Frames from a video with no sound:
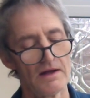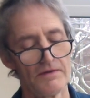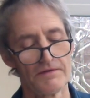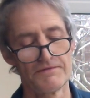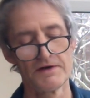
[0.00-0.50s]

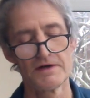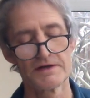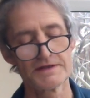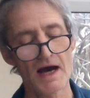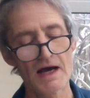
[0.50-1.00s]
The
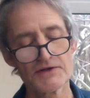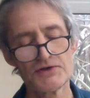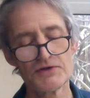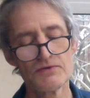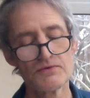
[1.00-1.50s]
first I
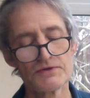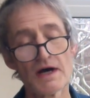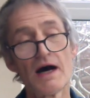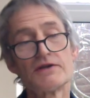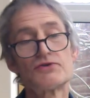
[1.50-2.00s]
choose
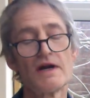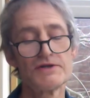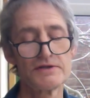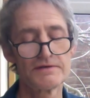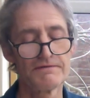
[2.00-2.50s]
are
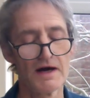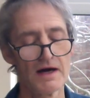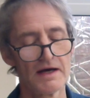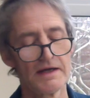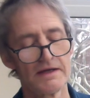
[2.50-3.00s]
treasures
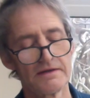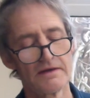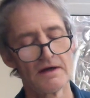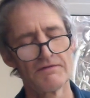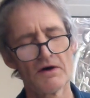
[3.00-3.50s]
fine,
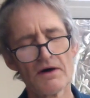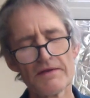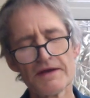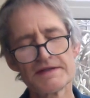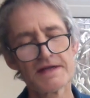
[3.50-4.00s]
for
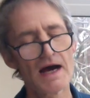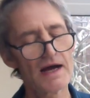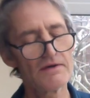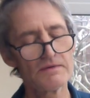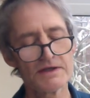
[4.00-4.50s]
this
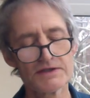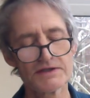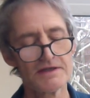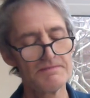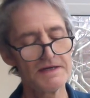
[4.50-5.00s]
I
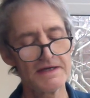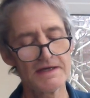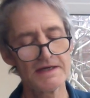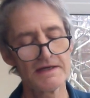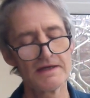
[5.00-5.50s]
wish to
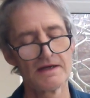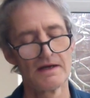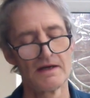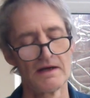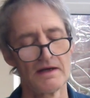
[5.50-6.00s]
be.
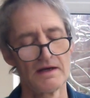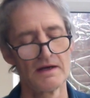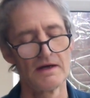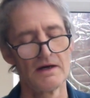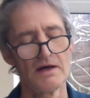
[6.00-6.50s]

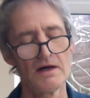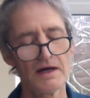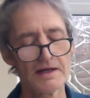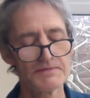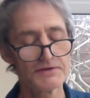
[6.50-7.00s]
Her
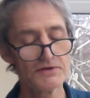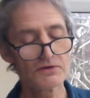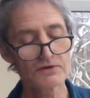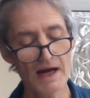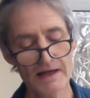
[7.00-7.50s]
lips do
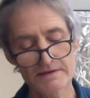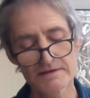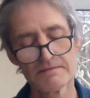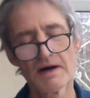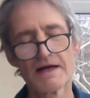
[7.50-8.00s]

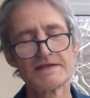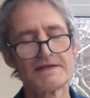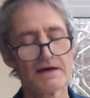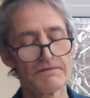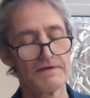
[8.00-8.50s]
grant my
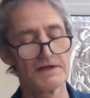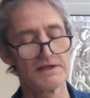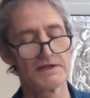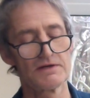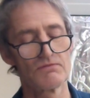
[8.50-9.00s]

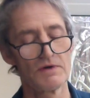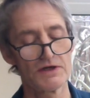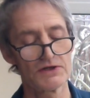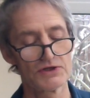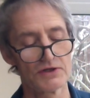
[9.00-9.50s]
selfish
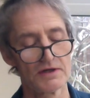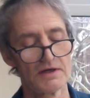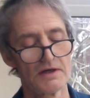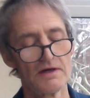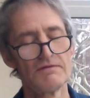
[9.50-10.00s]
wish
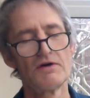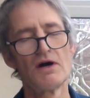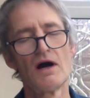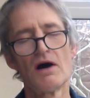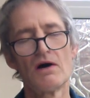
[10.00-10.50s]
For
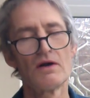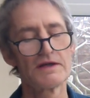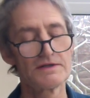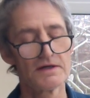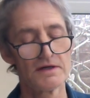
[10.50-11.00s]
all
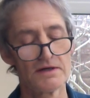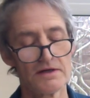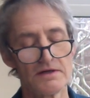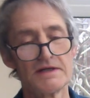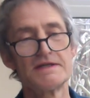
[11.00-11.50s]

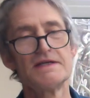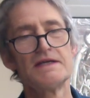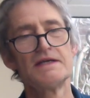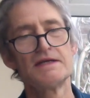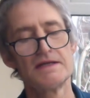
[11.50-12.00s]

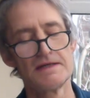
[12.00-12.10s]
eternity.